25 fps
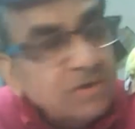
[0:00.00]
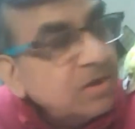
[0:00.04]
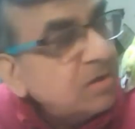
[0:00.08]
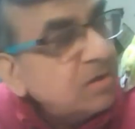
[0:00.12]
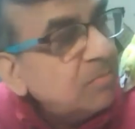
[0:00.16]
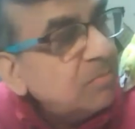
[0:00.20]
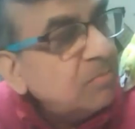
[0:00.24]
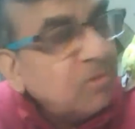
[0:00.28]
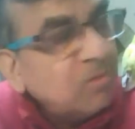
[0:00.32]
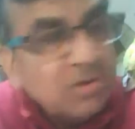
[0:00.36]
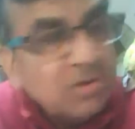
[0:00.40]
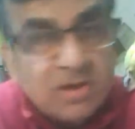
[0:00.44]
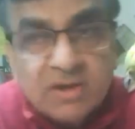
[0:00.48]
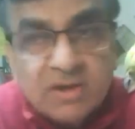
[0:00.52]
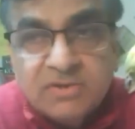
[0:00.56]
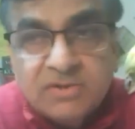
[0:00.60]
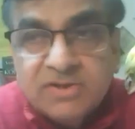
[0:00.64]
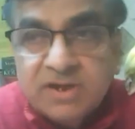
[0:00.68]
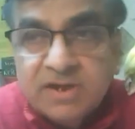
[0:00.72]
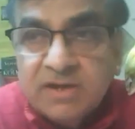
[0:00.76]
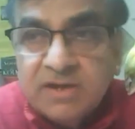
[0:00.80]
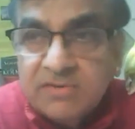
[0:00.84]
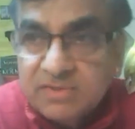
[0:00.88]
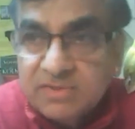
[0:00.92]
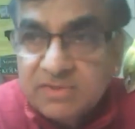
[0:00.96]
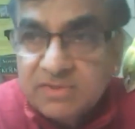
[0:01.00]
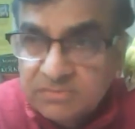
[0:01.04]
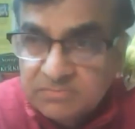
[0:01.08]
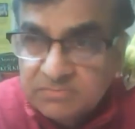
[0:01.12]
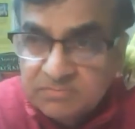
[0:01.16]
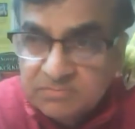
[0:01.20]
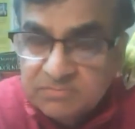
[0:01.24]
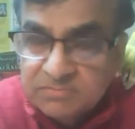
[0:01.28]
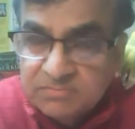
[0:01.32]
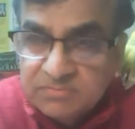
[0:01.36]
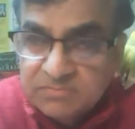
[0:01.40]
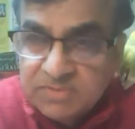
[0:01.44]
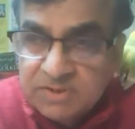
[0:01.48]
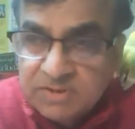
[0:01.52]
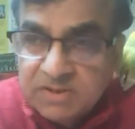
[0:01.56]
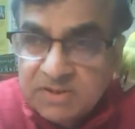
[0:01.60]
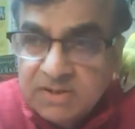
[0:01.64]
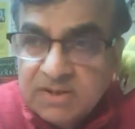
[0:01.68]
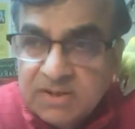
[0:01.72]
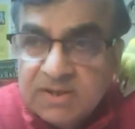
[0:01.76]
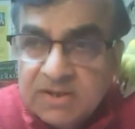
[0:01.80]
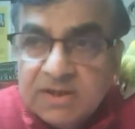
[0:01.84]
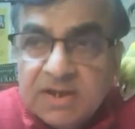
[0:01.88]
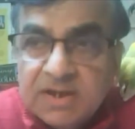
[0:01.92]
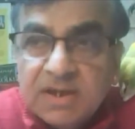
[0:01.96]
of modern Zionism
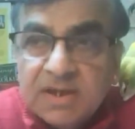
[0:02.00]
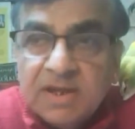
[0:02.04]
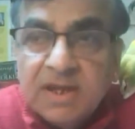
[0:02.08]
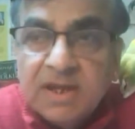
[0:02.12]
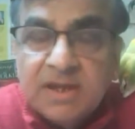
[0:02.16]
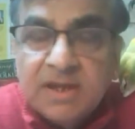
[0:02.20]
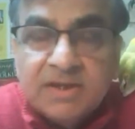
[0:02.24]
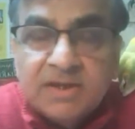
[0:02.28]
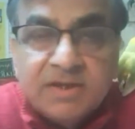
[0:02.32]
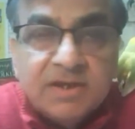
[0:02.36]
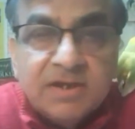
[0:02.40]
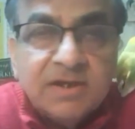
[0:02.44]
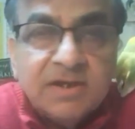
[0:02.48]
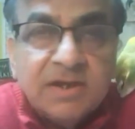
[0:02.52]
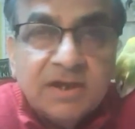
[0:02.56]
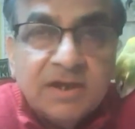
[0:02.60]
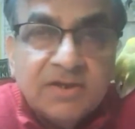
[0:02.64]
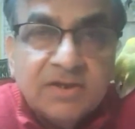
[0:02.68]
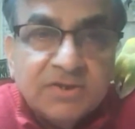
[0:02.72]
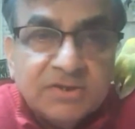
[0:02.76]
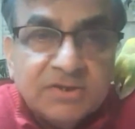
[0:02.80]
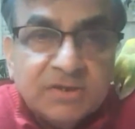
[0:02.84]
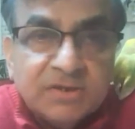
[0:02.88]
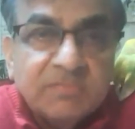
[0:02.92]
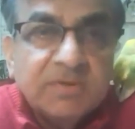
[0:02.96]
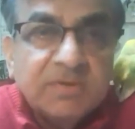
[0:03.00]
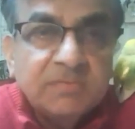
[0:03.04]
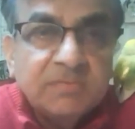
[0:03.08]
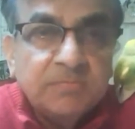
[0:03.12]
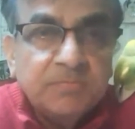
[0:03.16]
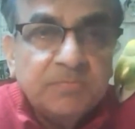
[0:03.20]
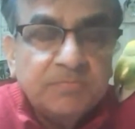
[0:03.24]
in 1897.